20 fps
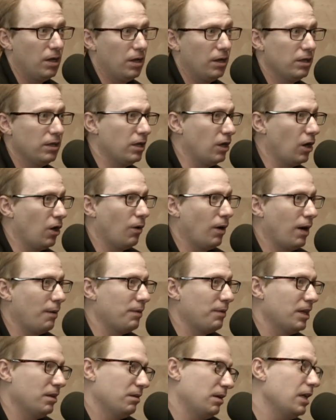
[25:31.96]
You know, I
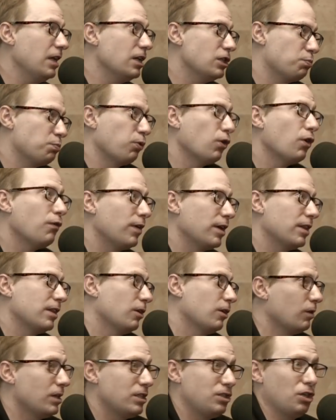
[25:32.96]
mean, he is proving
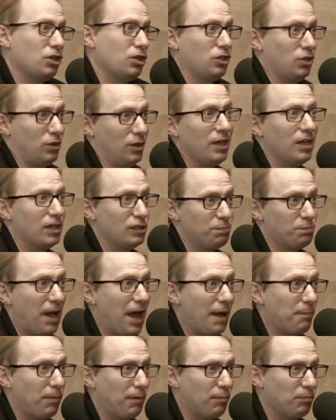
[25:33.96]
there is such a thing as
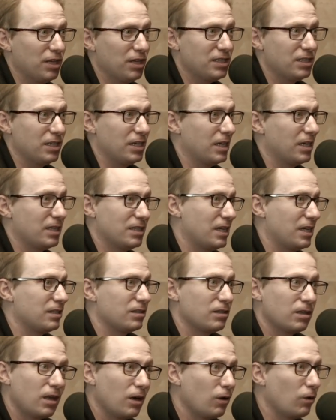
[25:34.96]
bad publicity because that's
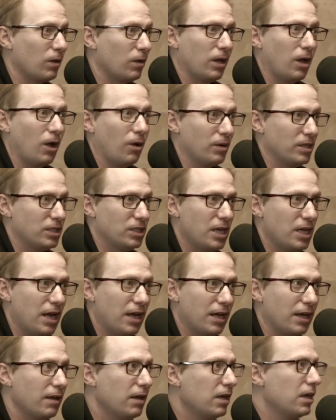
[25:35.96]
literally all he's
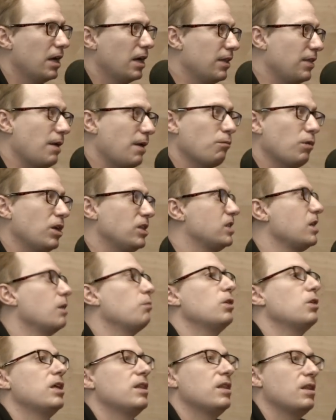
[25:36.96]
getting. And then when
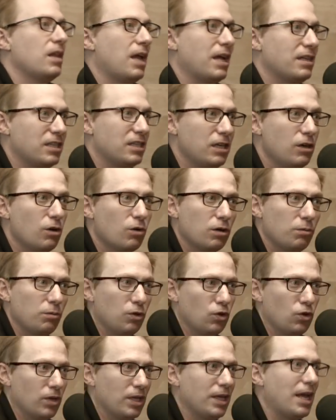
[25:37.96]
someone in the Latino
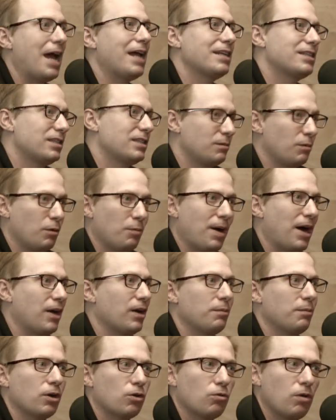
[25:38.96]
community asks him
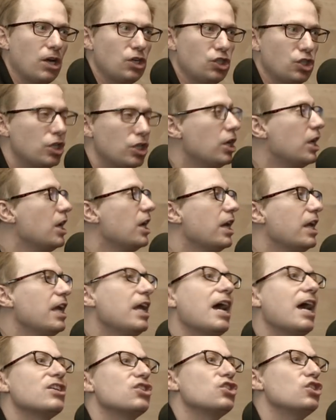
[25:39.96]
about immigration,
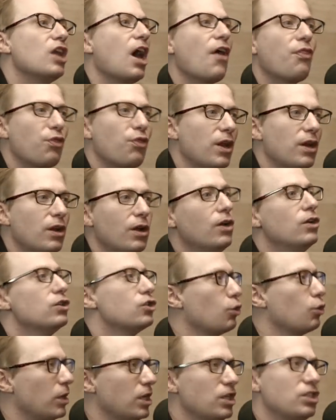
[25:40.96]
he has nothing.
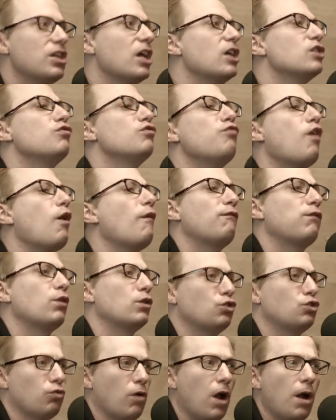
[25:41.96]
So he says, vote for
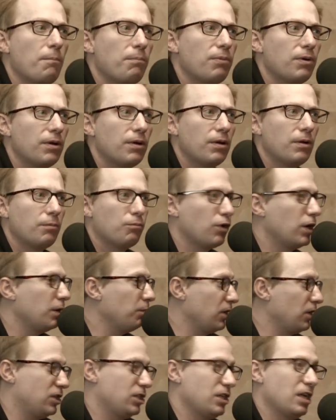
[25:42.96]
Trump. Pretty
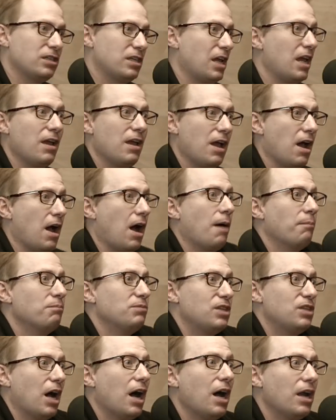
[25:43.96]
much says, hey,
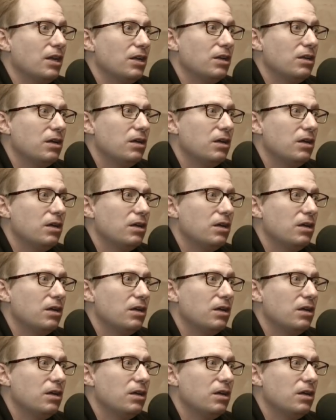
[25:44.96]
I'm done.